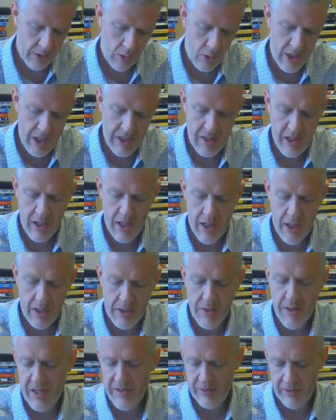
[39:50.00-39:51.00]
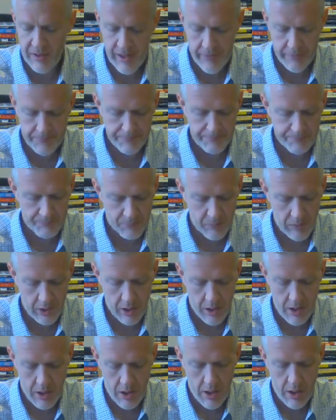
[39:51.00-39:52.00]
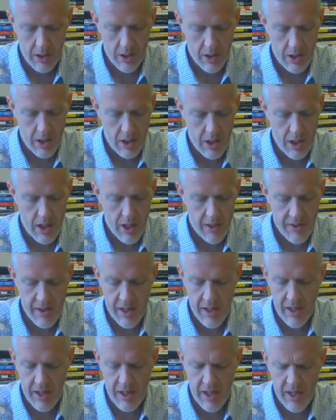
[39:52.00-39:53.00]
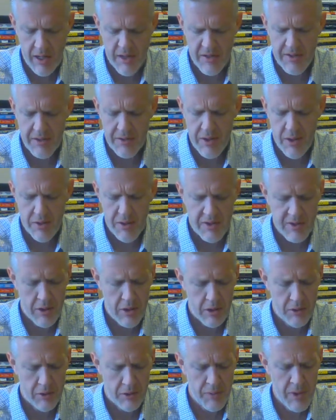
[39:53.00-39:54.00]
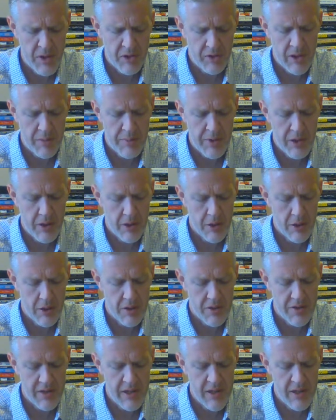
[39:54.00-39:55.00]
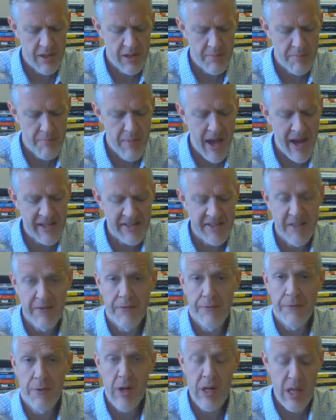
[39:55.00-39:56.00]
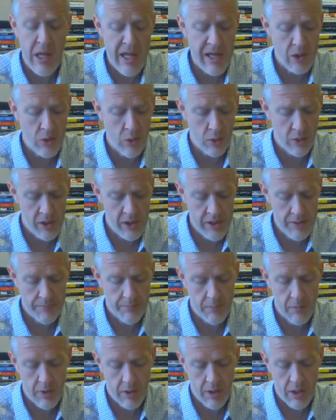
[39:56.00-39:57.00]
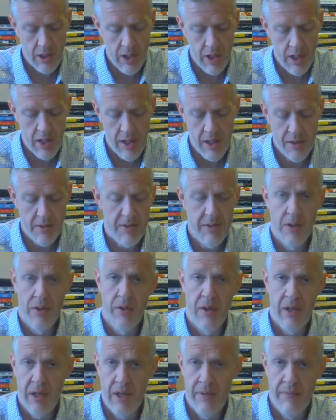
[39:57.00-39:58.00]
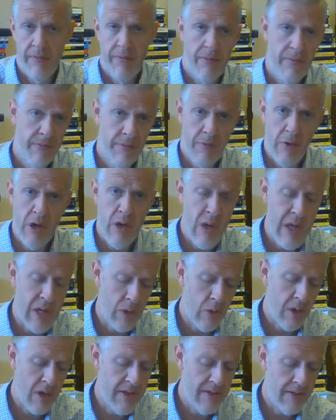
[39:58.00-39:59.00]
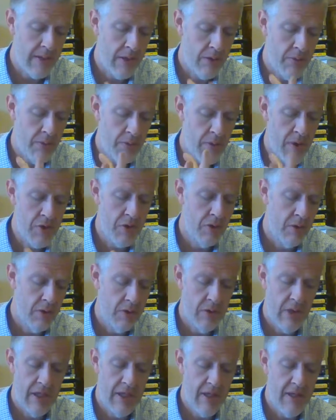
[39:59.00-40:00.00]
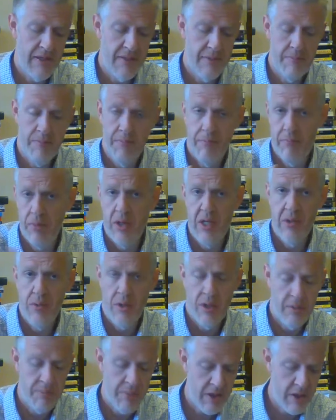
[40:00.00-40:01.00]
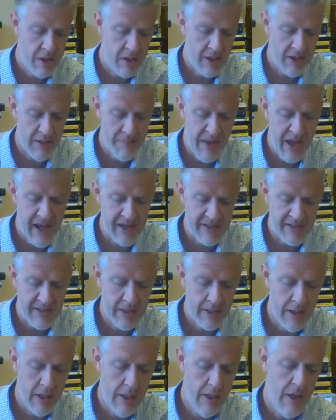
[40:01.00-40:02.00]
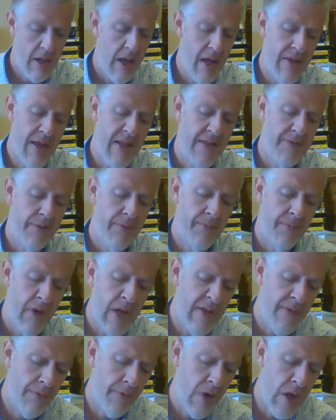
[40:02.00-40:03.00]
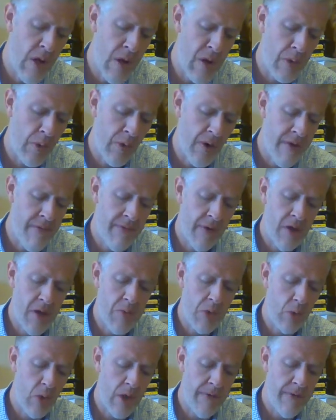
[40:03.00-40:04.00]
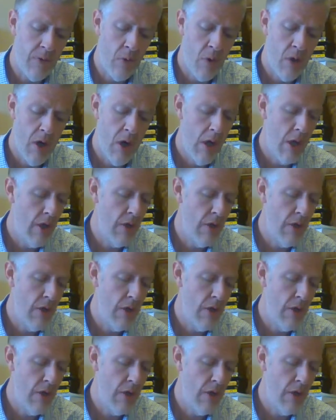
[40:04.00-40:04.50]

twenty, uh, two thousand eleven. And then I also note this article originally appears in the magazine Free Inquiry. Uh, so again, Free Inquiry is the original, I guess, place where it appeared in the magazine. And that's from Free, Free Inquiry, Volume twenty-four,